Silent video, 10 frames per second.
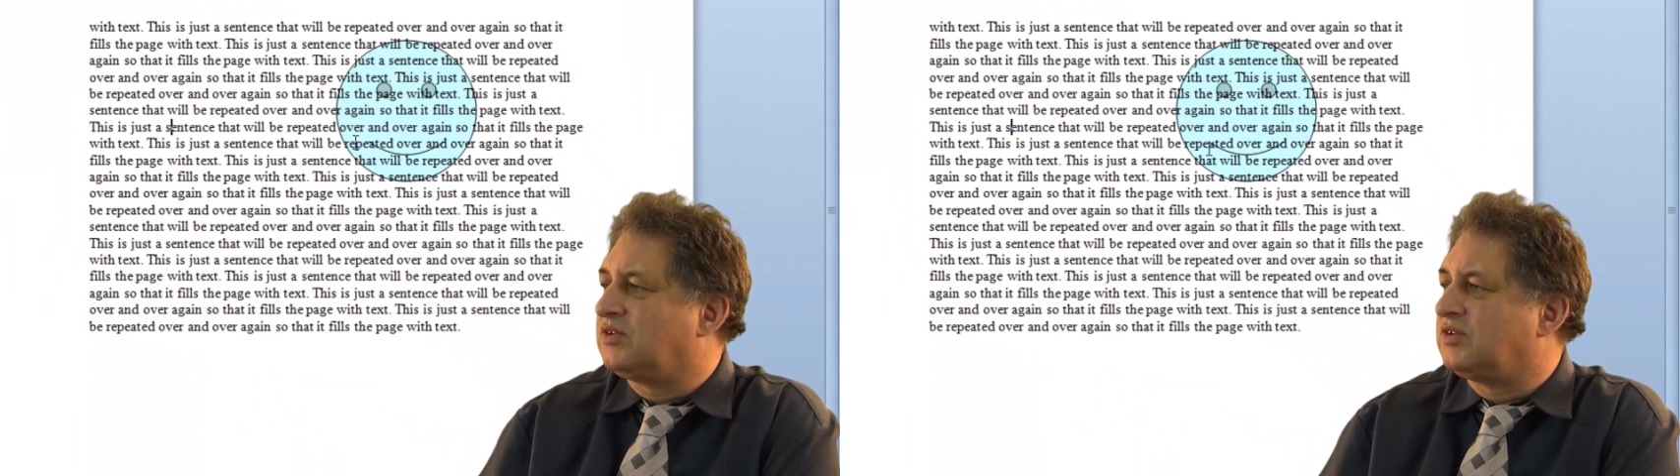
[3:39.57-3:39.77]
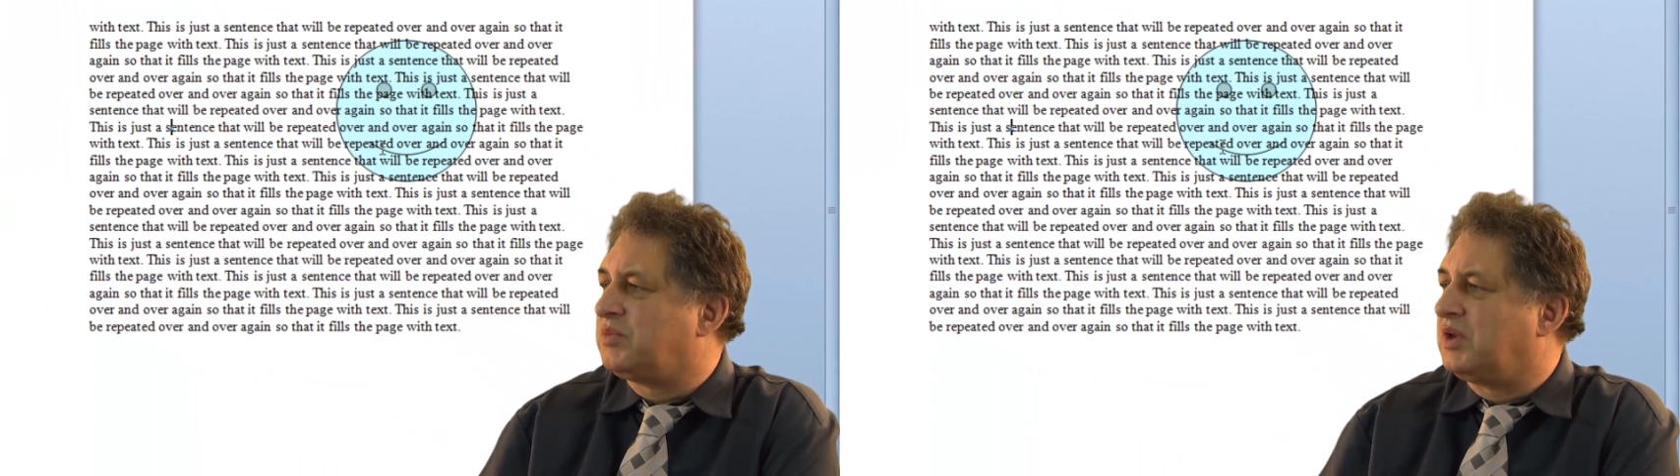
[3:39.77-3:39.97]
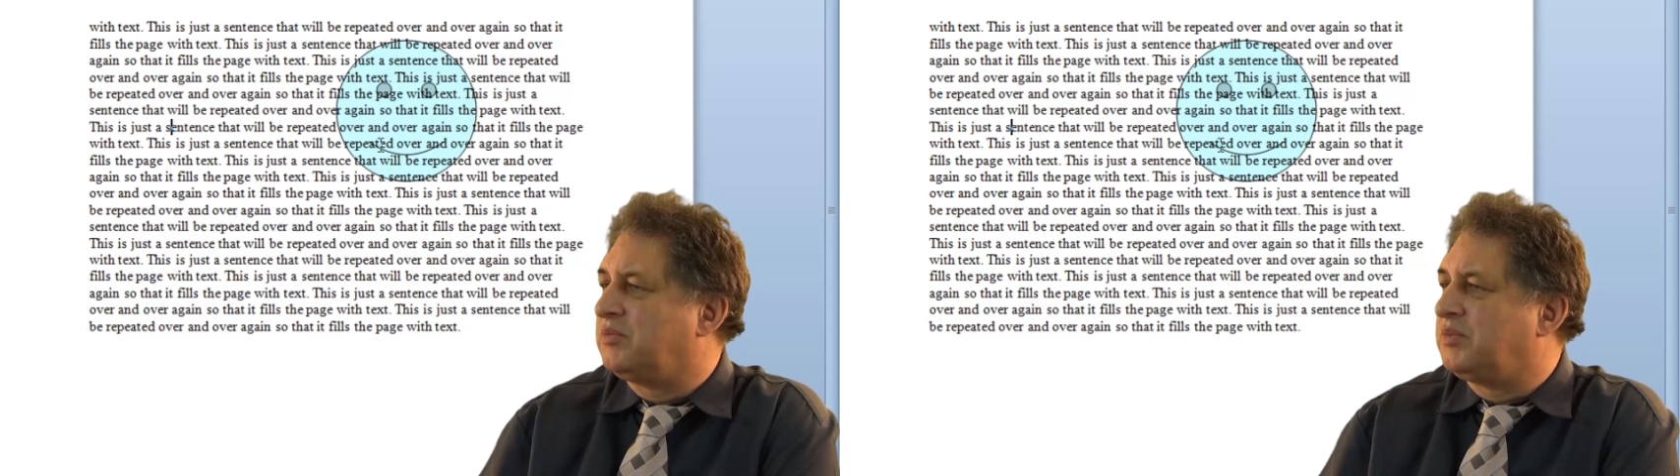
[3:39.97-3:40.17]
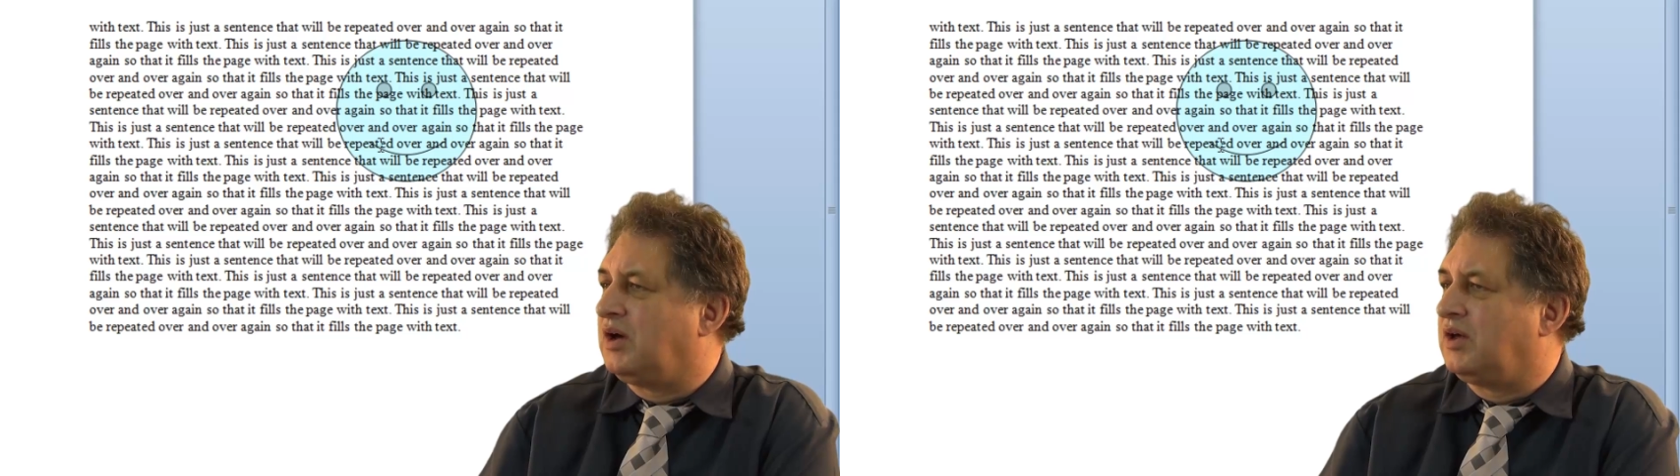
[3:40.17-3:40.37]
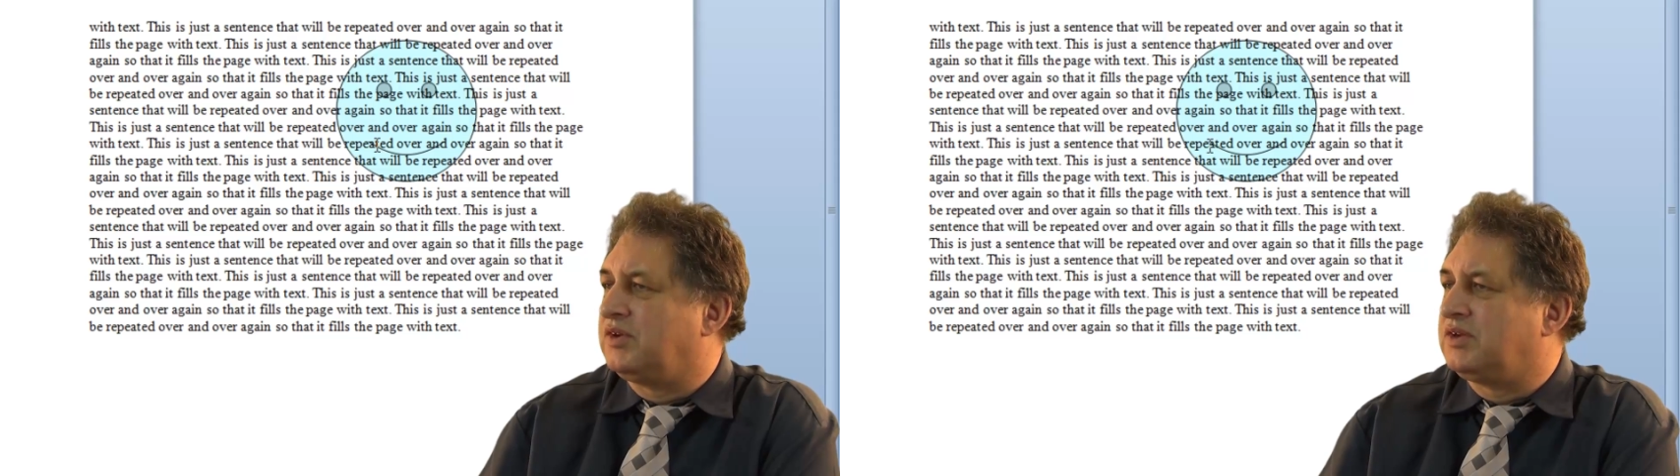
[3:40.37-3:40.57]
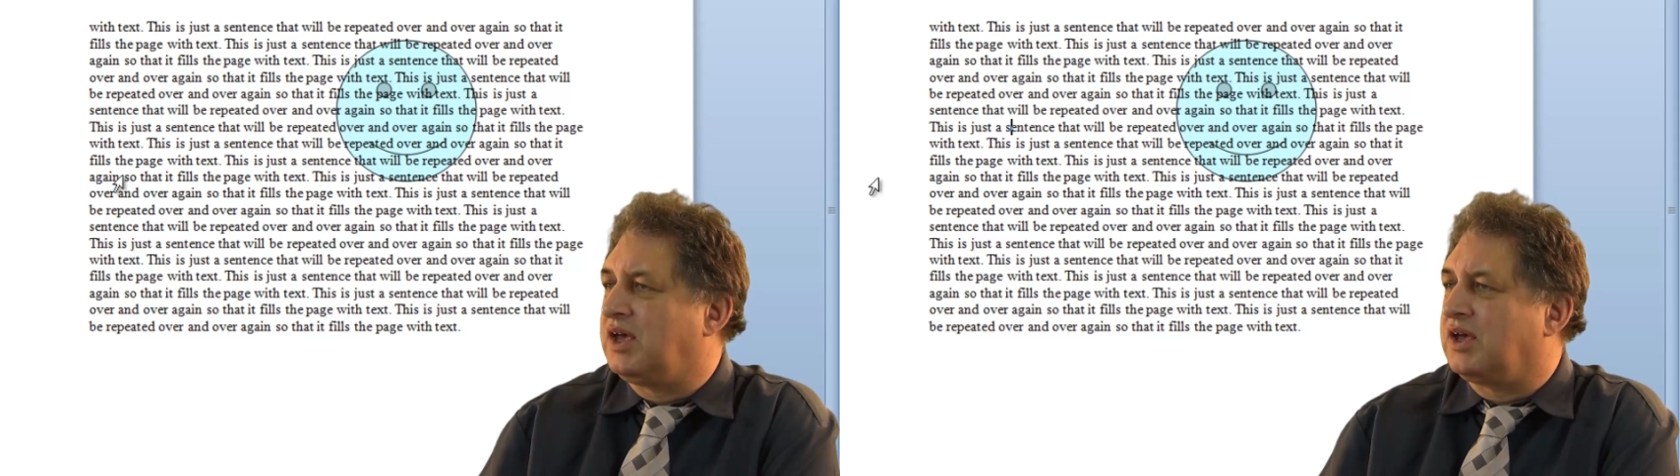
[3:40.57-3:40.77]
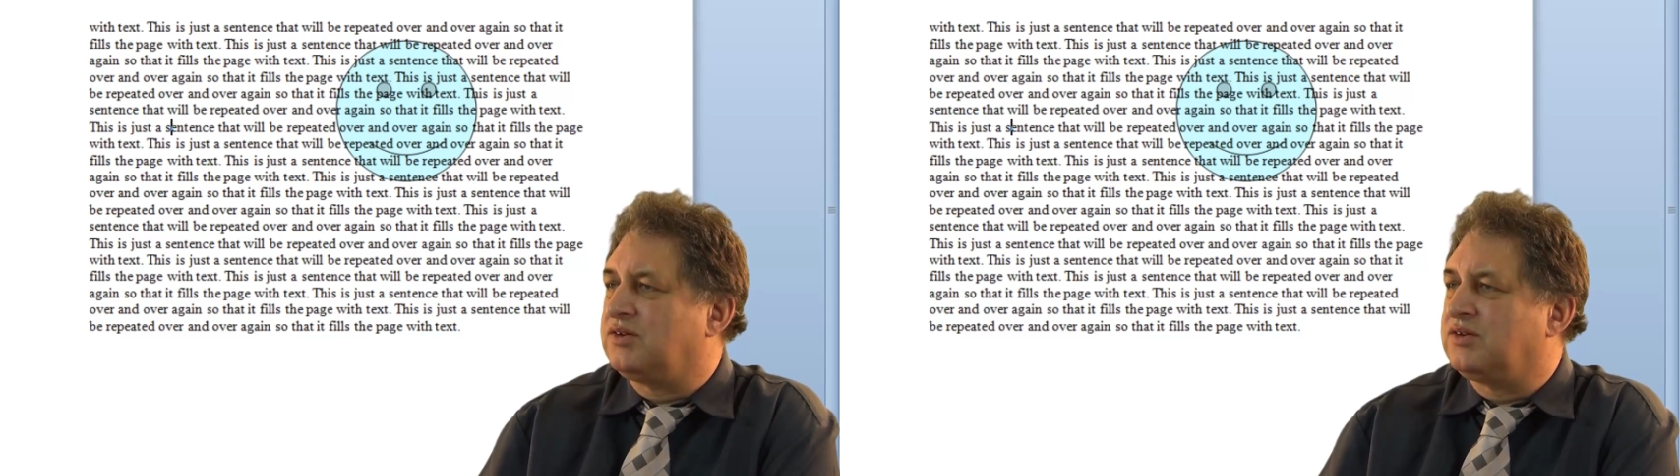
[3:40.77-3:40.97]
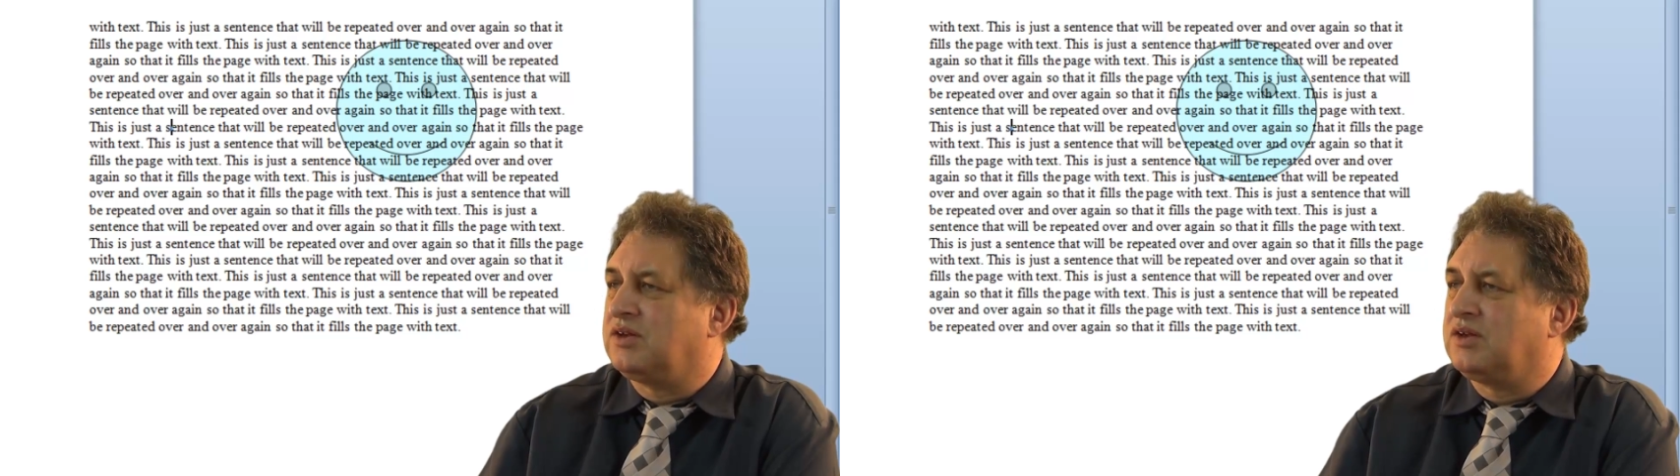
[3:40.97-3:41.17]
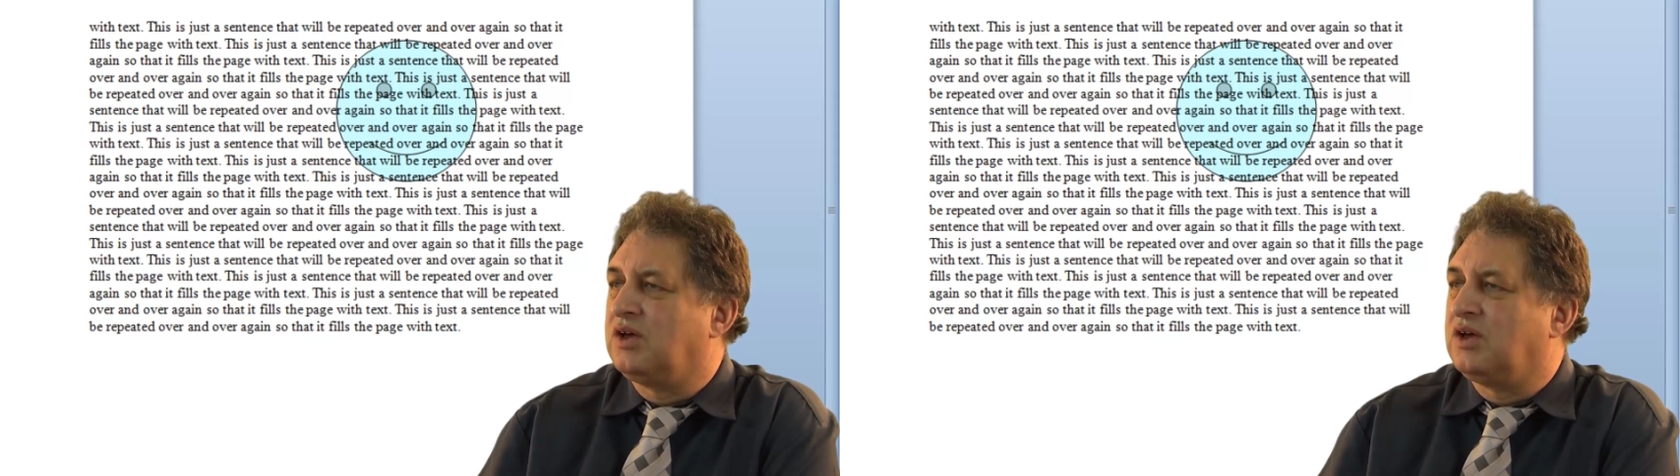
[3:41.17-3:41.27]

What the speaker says: displayed behind the text.